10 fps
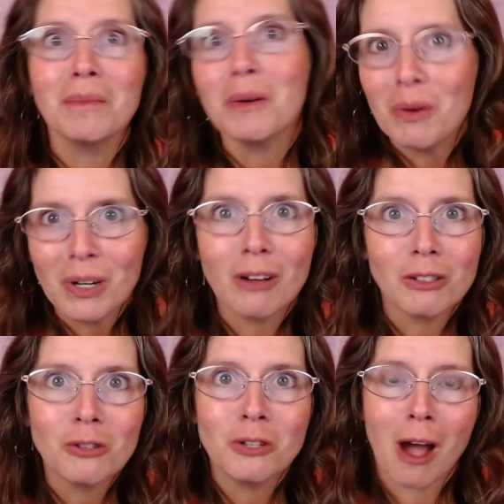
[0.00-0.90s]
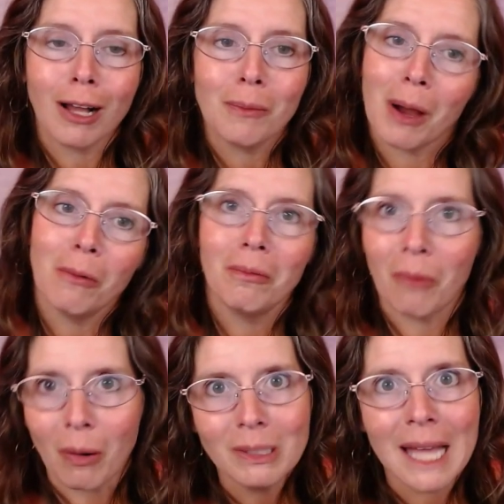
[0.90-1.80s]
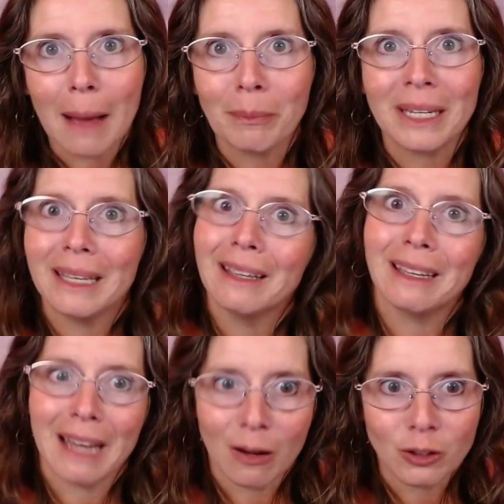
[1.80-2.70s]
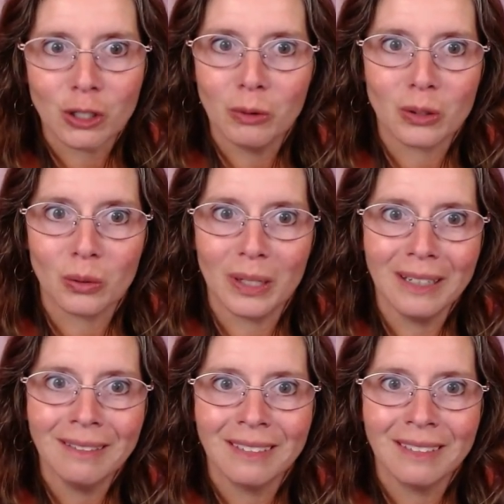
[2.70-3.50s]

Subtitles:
but we would also talk about what was happening and how she was doing.